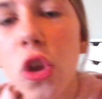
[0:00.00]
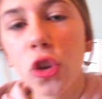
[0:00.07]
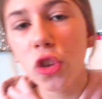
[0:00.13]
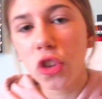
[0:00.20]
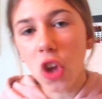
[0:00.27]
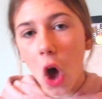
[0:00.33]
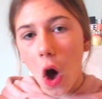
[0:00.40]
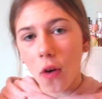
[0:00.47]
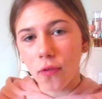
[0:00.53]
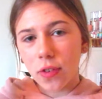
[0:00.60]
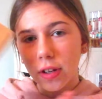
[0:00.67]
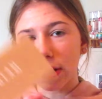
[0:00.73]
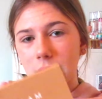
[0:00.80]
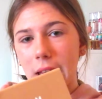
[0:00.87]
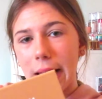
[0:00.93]

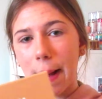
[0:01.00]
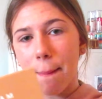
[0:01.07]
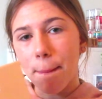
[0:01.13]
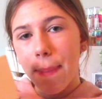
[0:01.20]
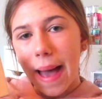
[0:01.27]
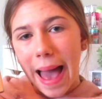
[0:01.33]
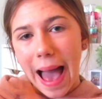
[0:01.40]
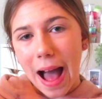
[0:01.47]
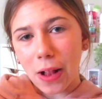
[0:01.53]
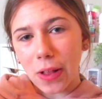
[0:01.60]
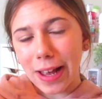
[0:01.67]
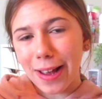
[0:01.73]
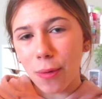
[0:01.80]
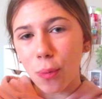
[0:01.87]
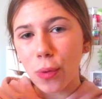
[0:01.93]
Soft Glam
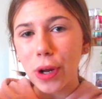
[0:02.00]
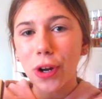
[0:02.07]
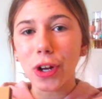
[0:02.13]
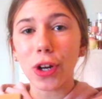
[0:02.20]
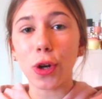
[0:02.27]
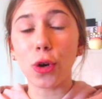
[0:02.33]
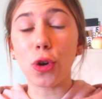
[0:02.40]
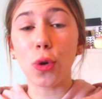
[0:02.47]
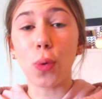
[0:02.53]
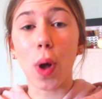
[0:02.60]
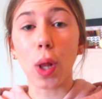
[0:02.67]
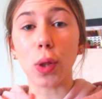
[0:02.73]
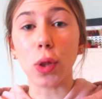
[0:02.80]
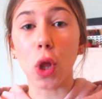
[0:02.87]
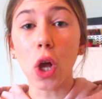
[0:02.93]
Palette, and we are going to do
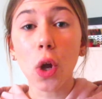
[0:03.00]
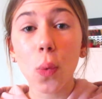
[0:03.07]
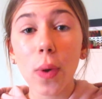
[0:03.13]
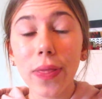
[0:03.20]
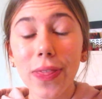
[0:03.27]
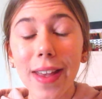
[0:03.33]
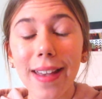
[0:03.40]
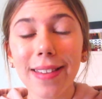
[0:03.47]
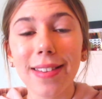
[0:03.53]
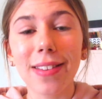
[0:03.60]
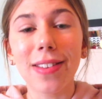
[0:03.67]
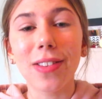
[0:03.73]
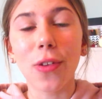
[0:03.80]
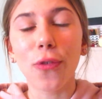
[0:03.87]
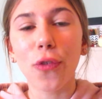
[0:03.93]
a look with this.
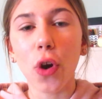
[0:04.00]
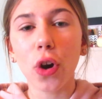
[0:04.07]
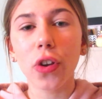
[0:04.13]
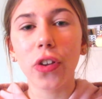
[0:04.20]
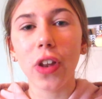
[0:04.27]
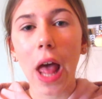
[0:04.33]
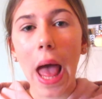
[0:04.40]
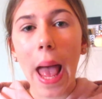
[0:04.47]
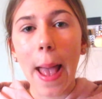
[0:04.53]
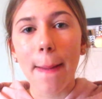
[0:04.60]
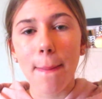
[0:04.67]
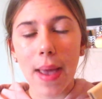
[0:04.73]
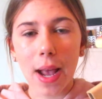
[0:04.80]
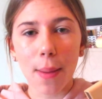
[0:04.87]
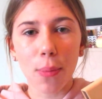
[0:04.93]
This is the first
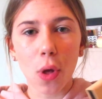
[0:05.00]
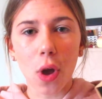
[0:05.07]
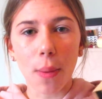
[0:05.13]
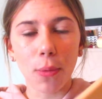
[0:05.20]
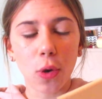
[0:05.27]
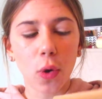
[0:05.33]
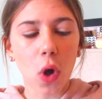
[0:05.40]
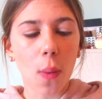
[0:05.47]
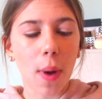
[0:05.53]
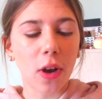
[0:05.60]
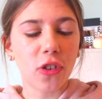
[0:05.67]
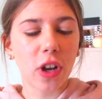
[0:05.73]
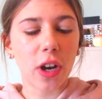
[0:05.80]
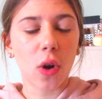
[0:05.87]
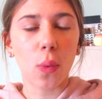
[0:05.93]
makeup look I'm doing on my
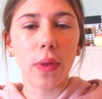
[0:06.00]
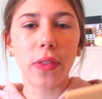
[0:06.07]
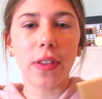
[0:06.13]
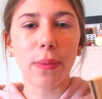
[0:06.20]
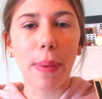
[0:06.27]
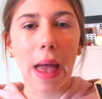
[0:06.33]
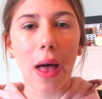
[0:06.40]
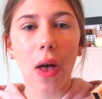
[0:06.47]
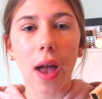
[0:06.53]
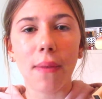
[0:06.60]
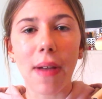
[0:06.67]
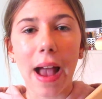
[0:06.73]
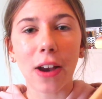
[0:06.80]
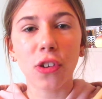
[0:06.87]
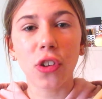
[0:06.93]
channel with this palette.
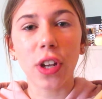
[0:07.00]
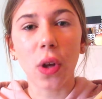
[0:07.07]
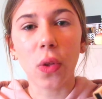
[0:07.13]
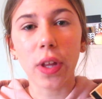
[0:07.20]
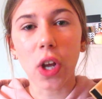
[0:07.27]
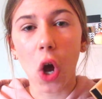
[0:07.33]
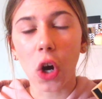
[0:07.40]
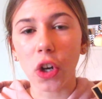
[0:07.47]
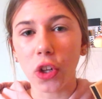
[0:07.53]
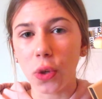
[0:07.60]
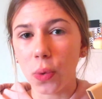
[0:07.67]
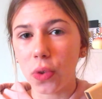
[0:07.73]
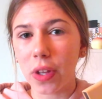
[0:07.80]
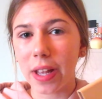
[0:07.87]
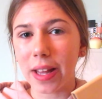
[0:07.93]
I've actually only gone to
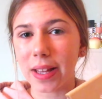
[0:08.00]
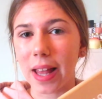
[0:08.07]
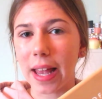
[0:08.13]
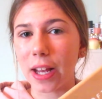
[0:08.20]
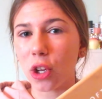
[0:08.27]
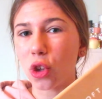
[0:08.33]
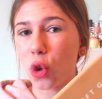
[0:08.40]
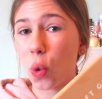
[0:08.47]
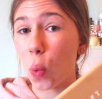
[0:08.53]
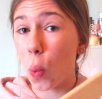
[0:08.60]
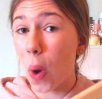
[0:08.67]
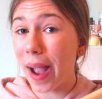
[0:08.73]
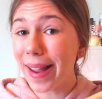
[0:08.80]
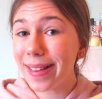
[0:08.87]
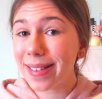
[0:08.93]
use it like
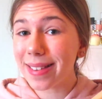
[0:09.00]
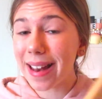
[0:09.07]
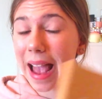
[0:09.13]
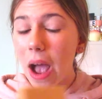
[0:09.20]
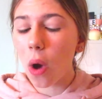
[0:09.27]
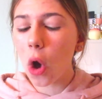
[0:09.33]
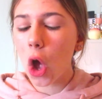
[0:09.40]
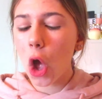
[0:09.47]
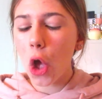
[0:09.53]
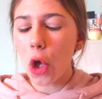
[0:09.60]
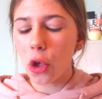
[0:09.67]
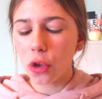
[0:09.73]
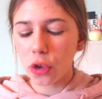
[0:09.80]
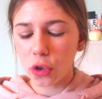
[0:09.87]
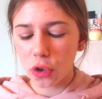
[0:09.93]
twice now,
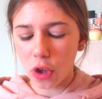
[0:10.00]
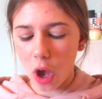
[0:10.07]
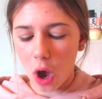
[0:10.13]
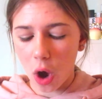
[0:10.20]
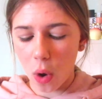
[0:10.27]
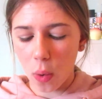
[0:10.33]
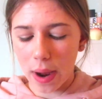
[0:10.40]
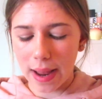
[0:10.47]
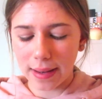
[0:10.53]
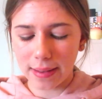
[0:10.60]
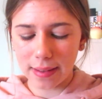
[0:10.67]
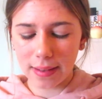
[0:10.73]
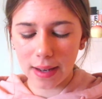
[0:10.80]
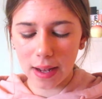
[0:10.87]
so it's